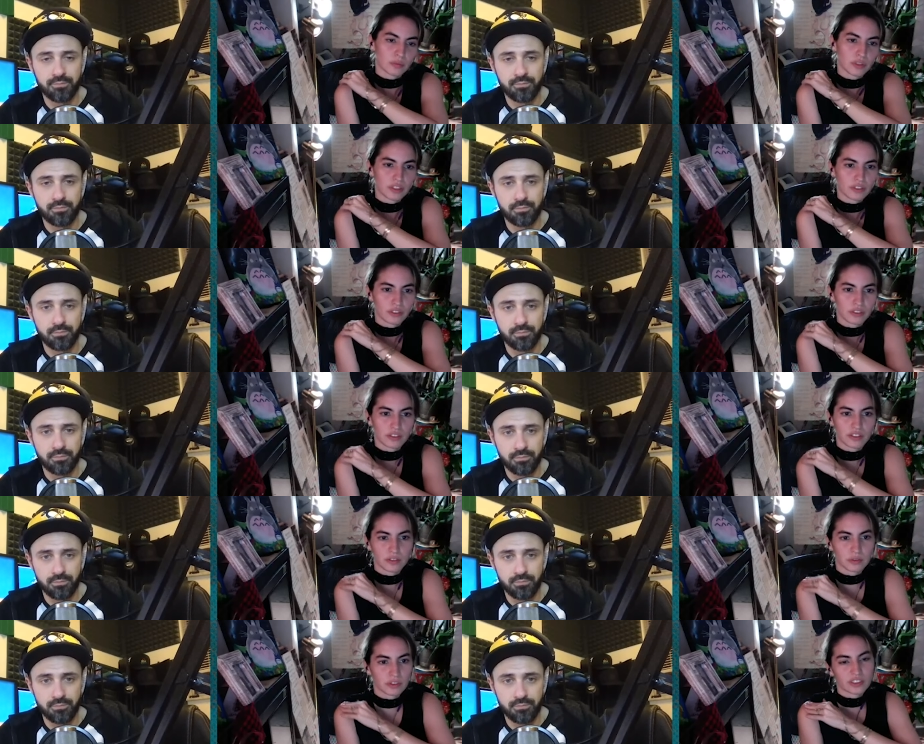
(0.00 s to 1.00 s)
Speaker 1: dangerous.
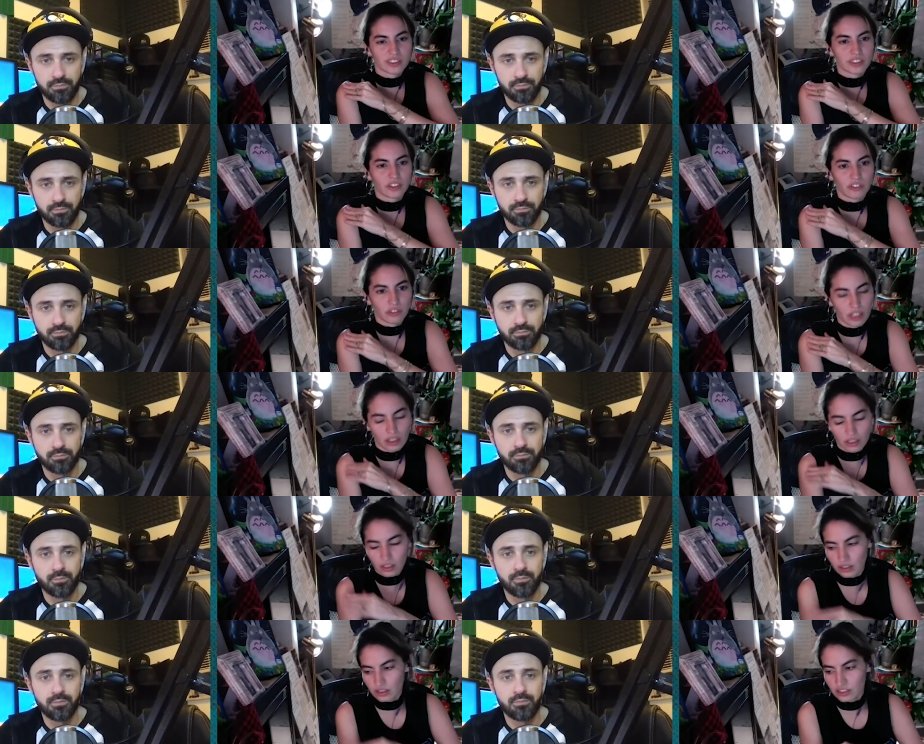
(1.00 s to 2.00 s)
Everyone's
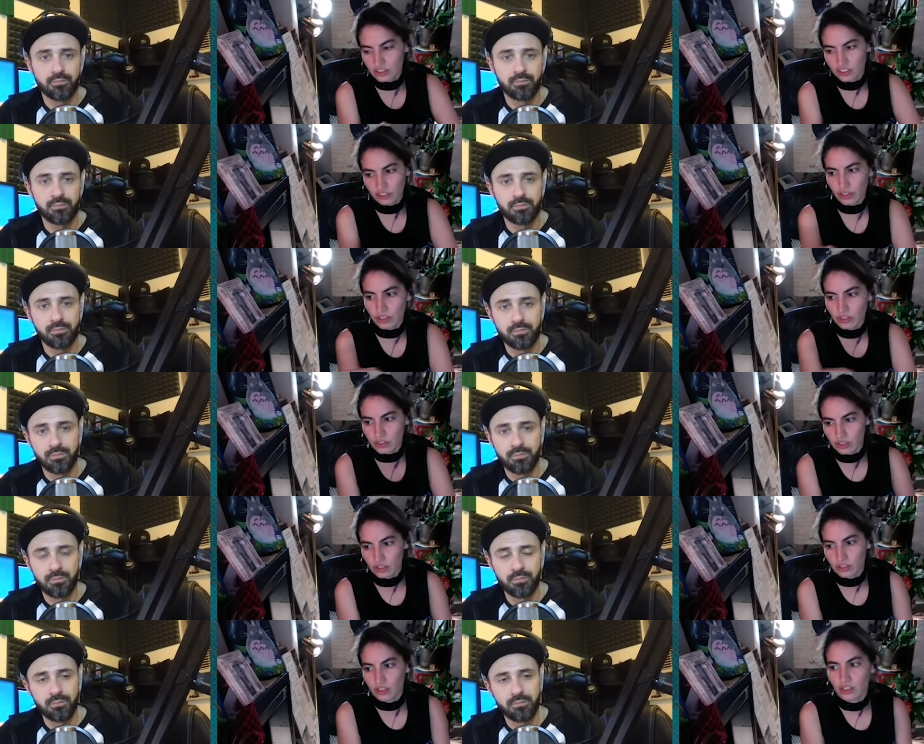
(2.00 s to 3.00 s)
a
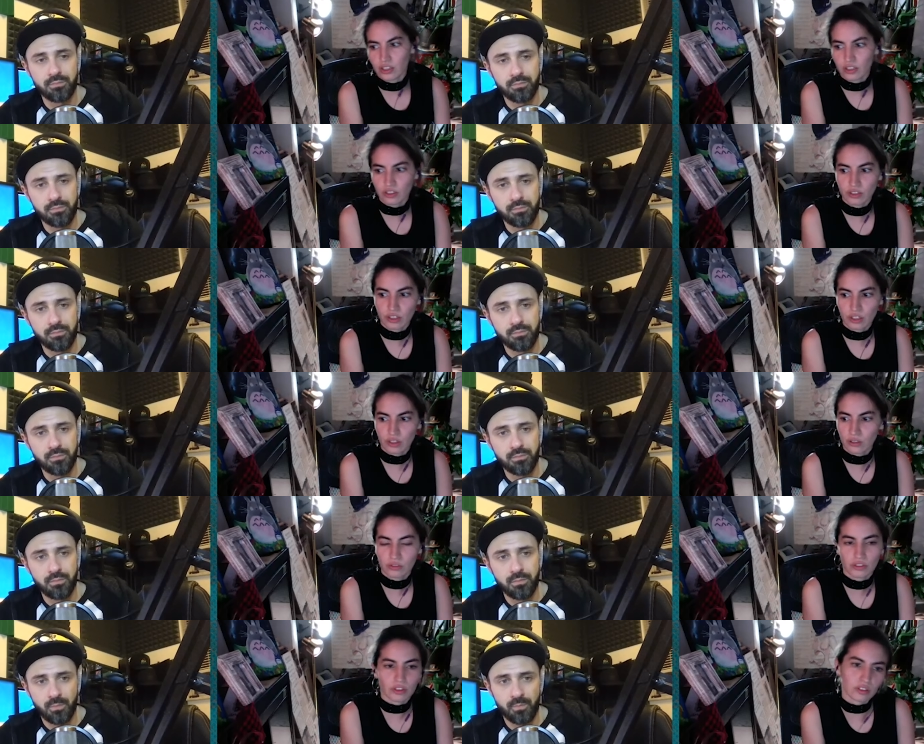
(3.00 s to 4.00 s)
stranger, you know,
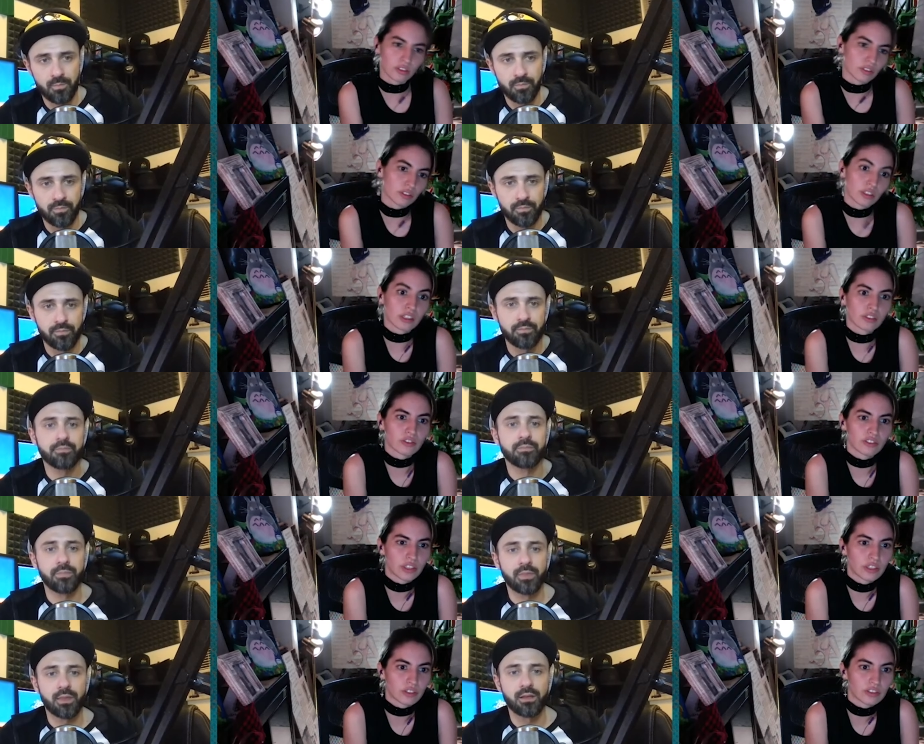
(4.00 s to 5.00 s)
don't talk to
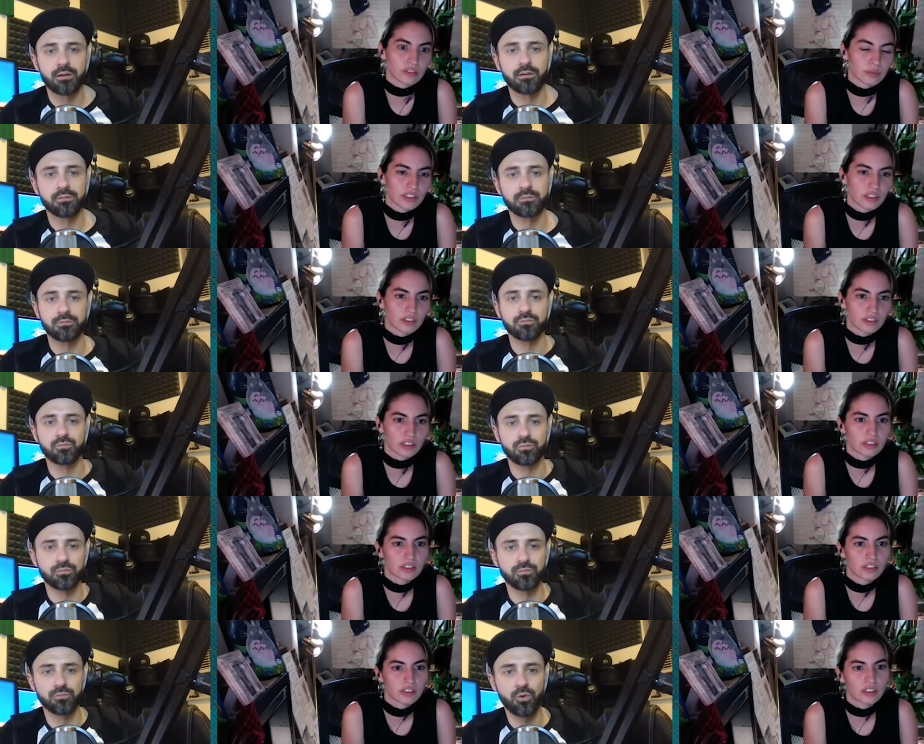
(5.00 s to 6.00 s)
strangers basically.
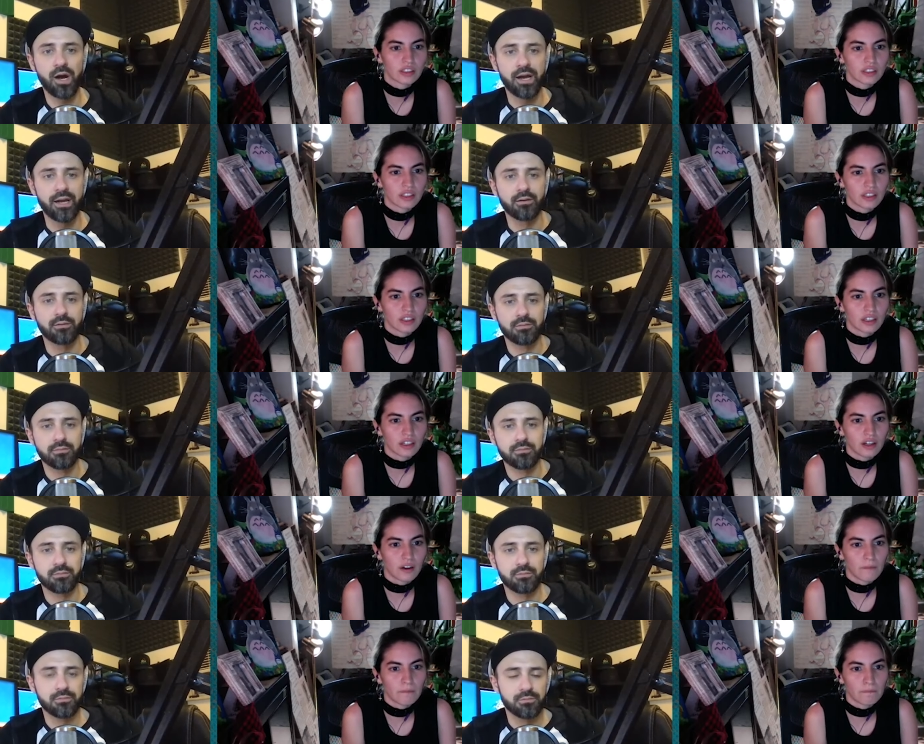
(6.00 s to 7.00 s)
Speaker 2: Right.
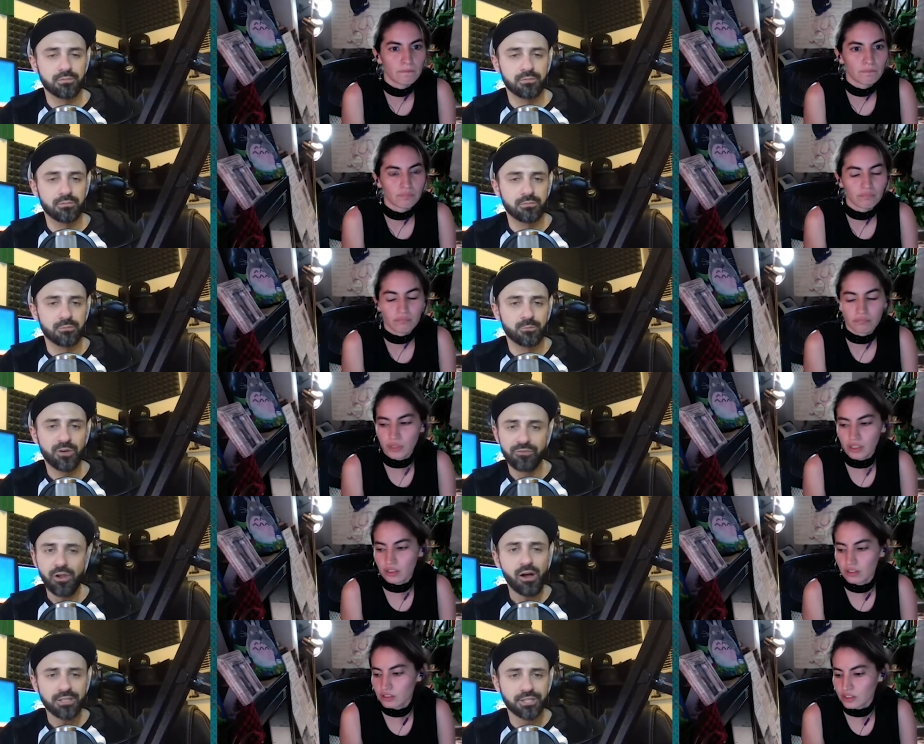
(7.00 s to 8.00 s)
We've
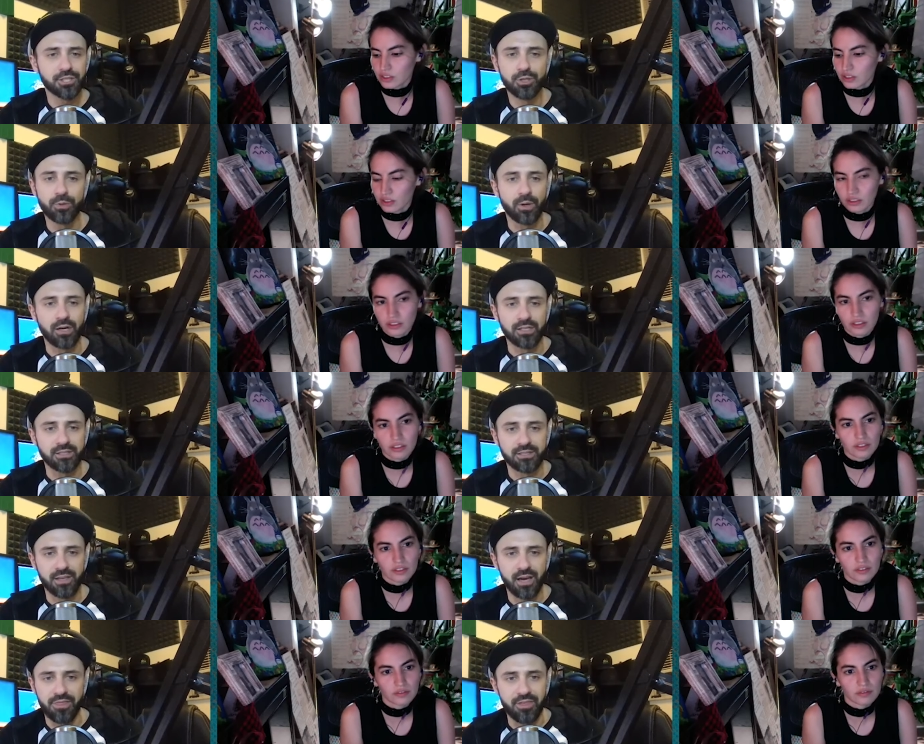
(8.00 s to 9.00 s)
lost nuance,
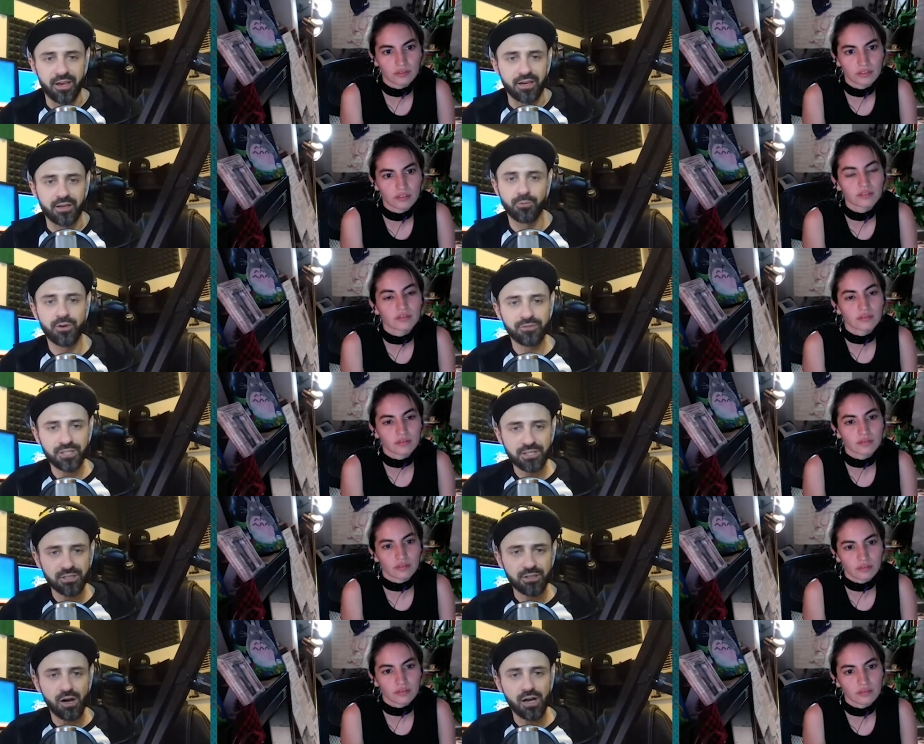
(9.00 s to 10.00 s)
I think, and we've
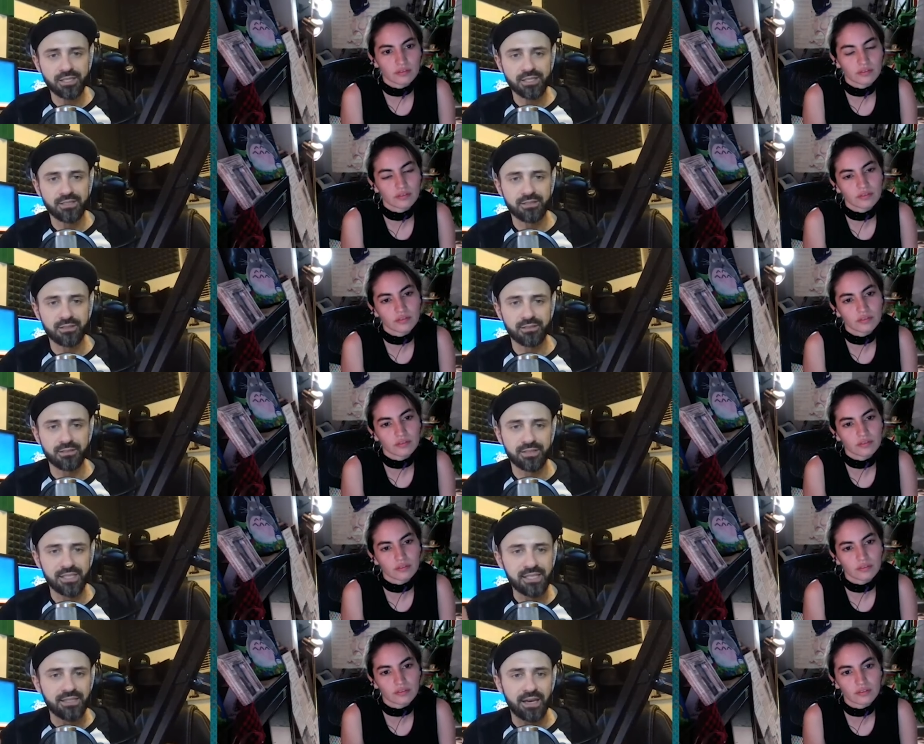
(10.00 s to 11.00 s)
just lost
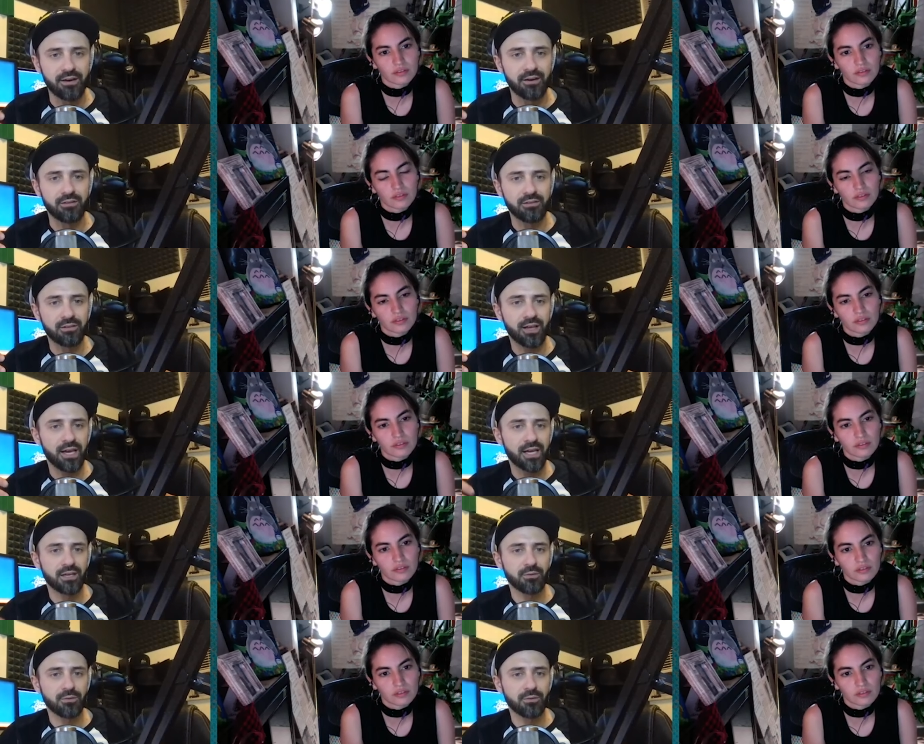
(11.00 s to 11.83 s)
detail. Like,